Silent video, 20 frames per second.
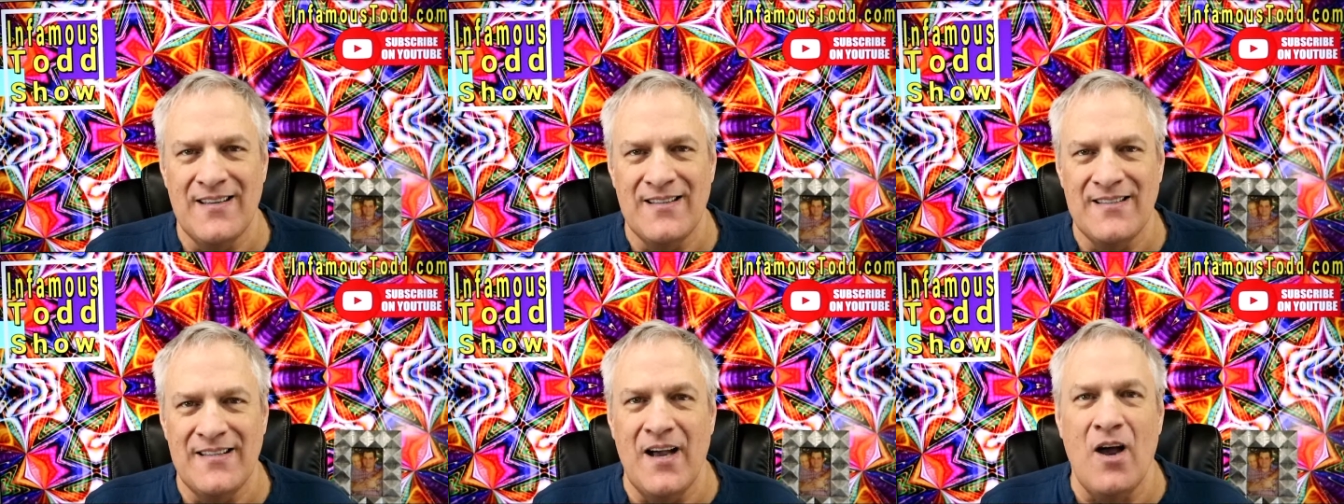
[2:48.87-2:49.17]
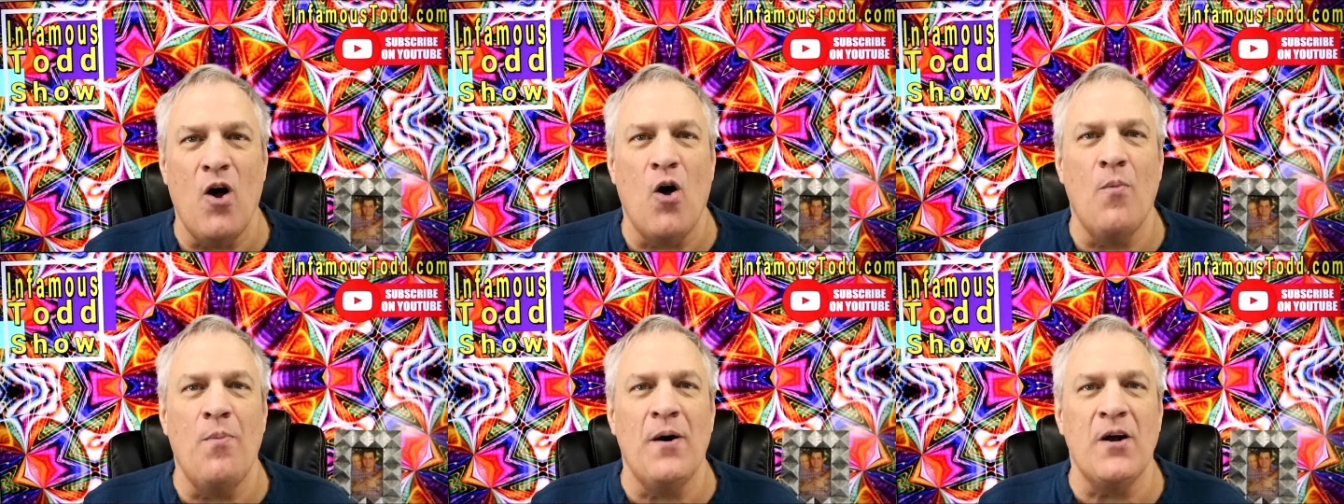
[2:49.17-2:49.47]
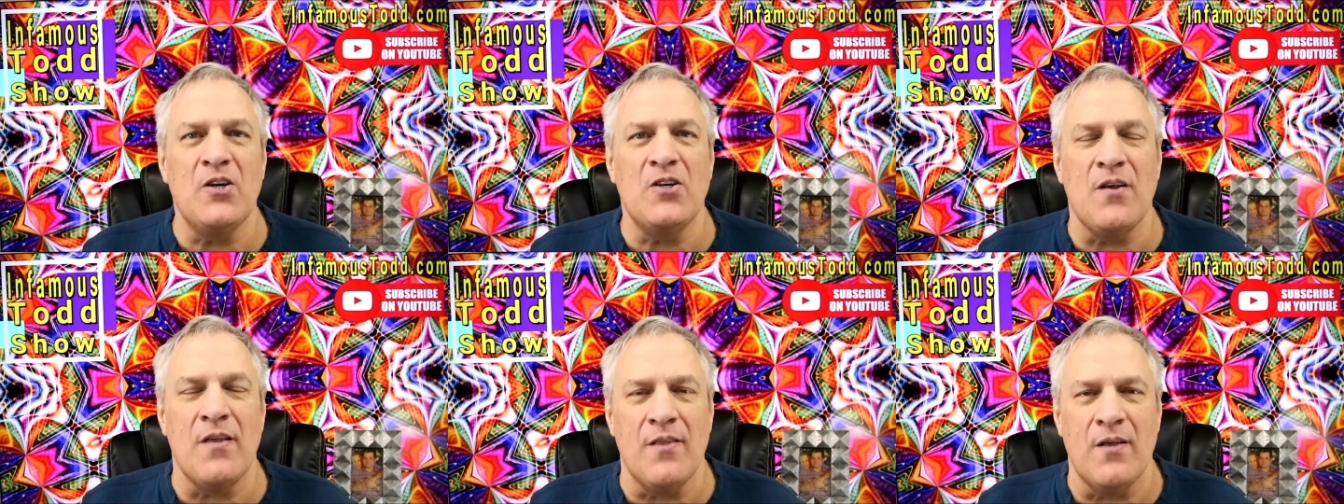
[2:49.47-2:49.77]
See, a whole
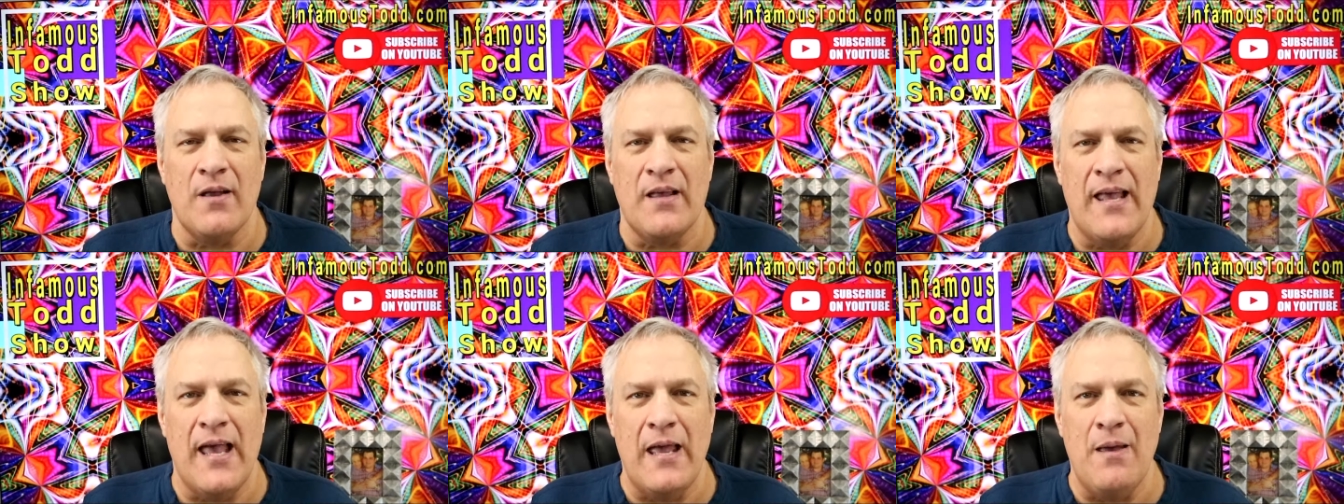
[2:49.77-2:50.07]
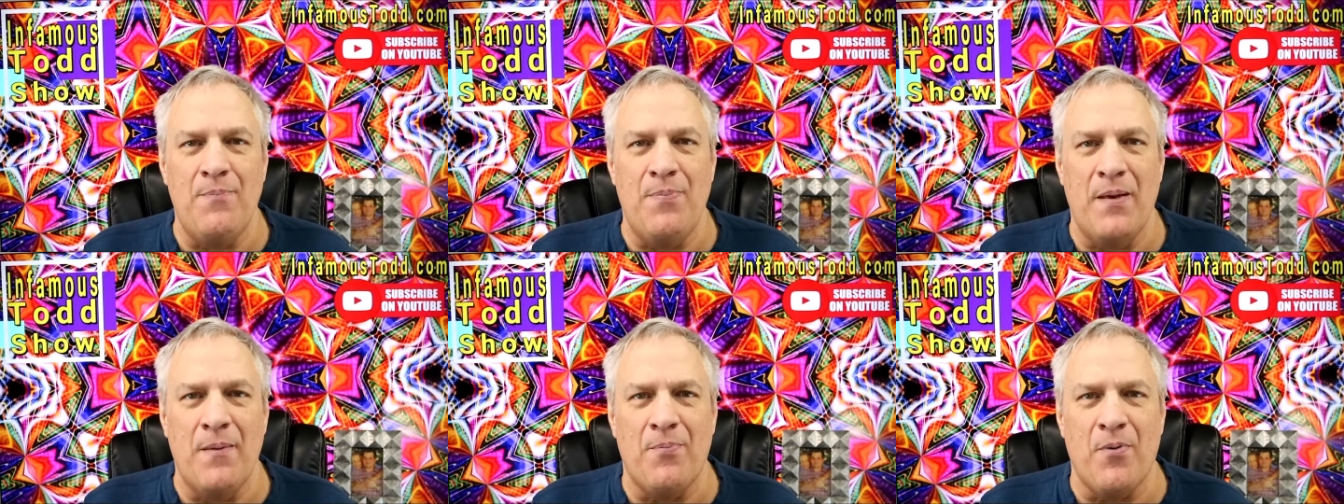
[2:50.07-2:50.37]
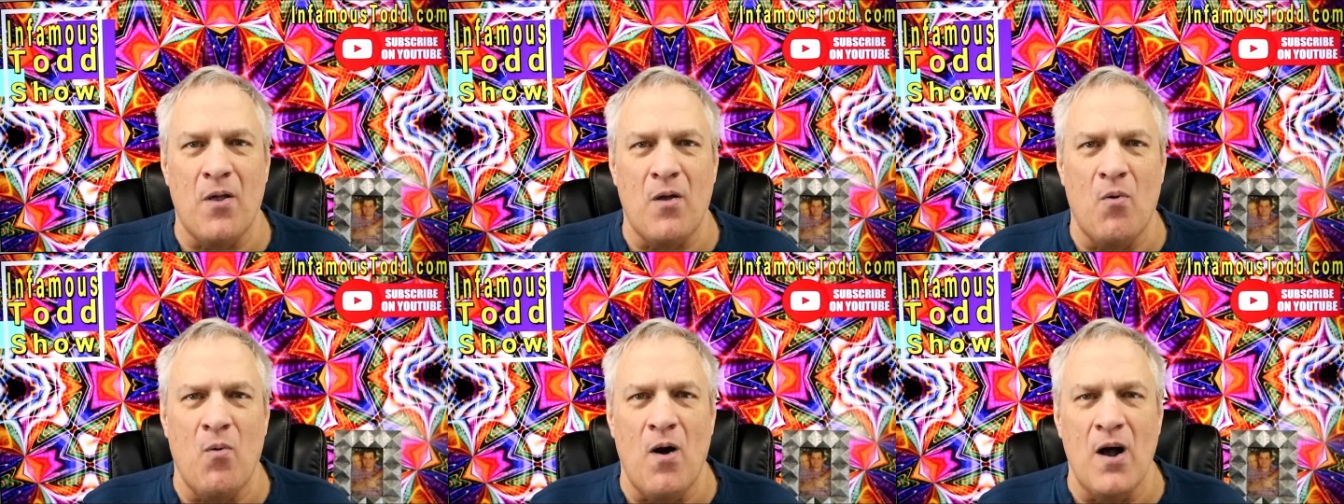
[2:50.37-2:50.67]
bunch of the gay
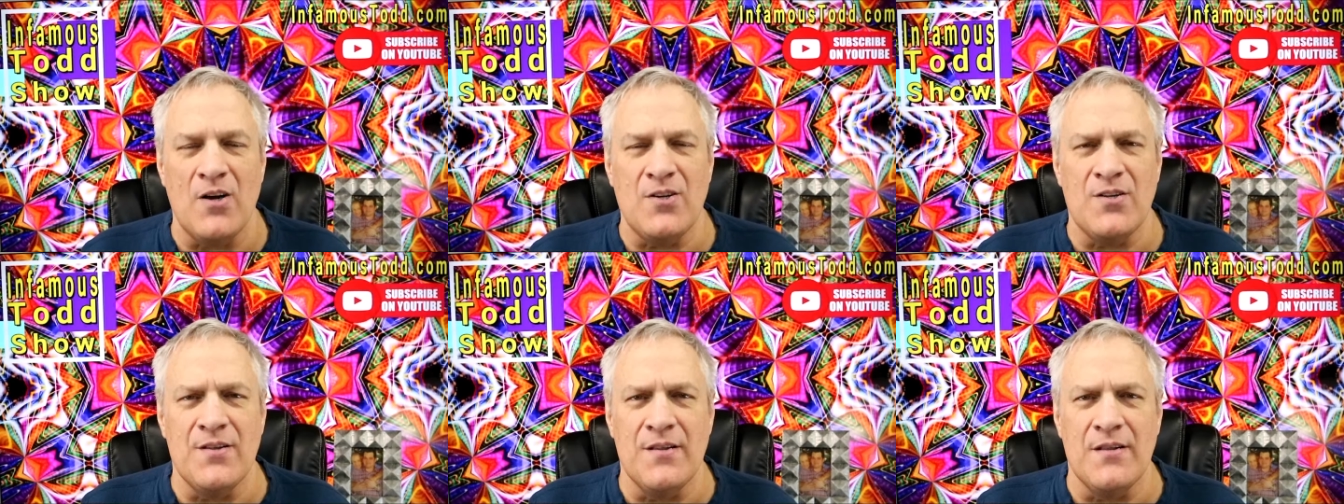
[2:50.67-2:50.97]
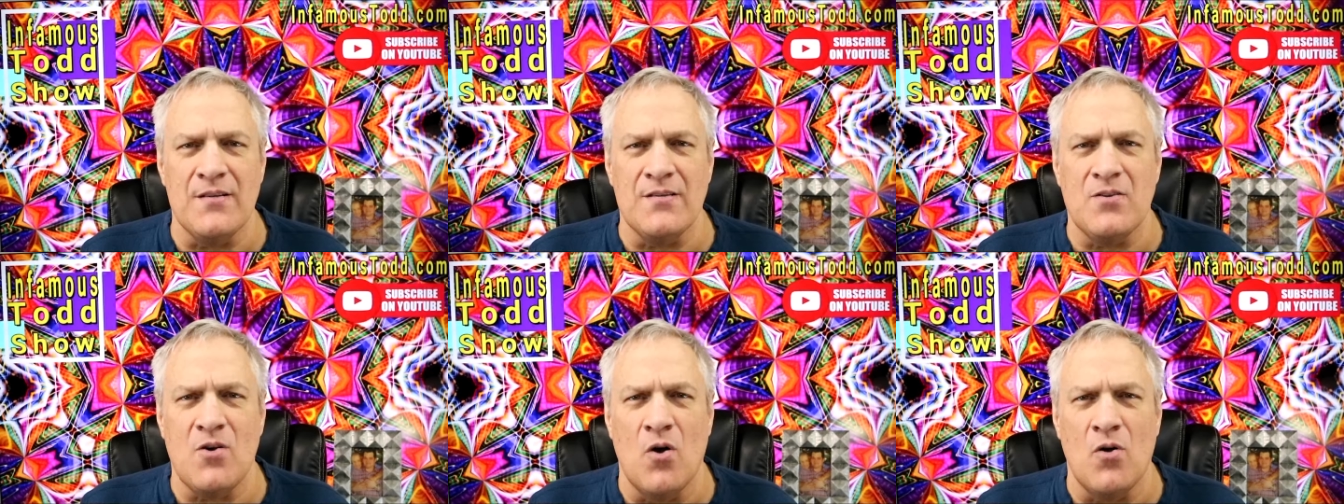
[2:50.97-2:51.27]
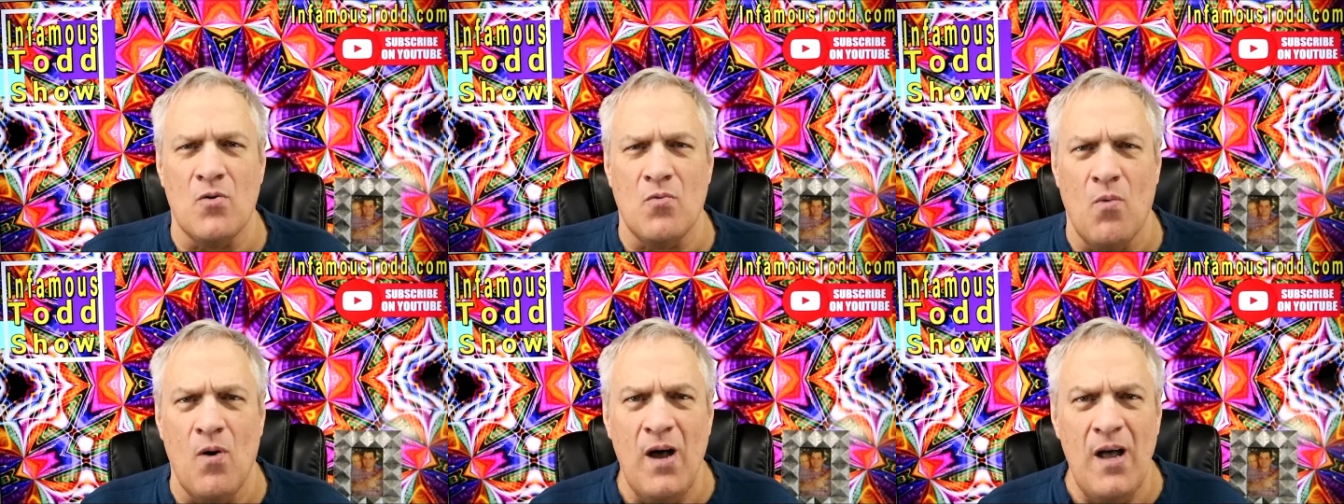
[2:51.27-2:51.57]
people are watching this
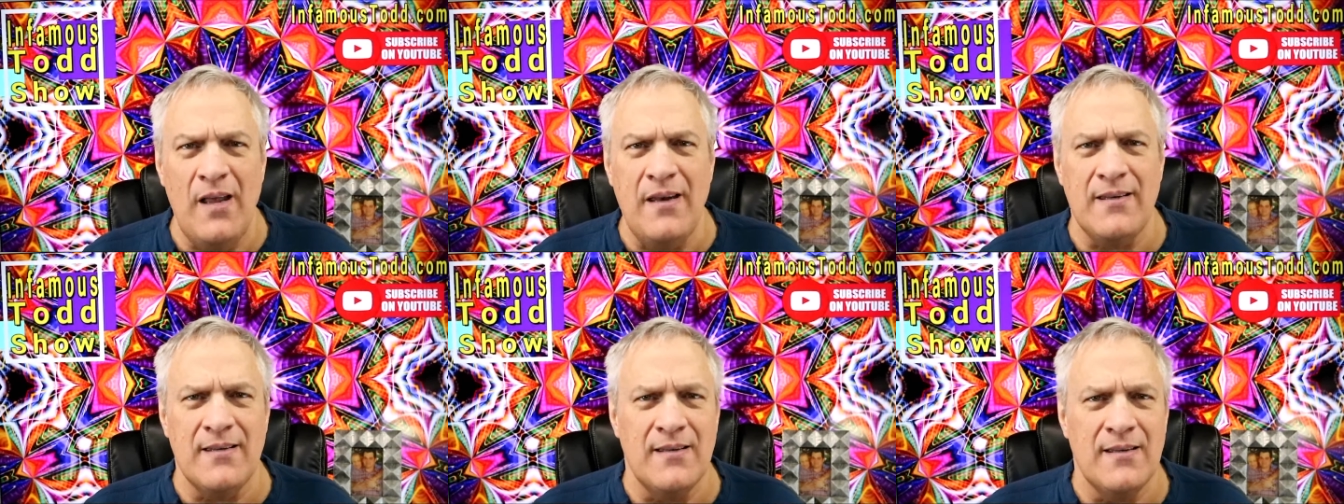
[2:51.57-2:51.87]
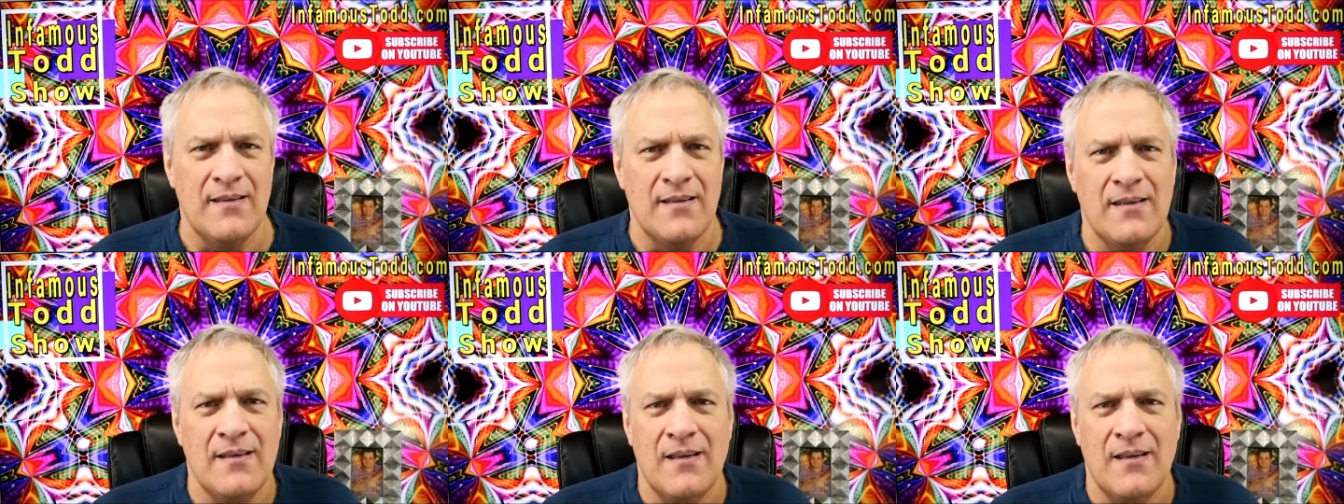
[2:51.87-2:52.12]
Go, What?